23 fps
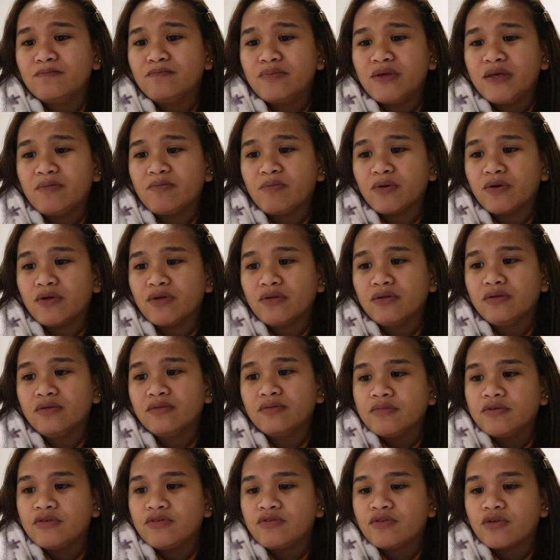people
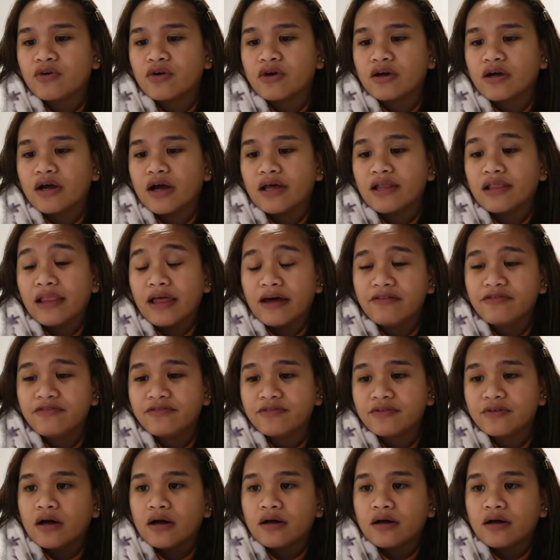before I left.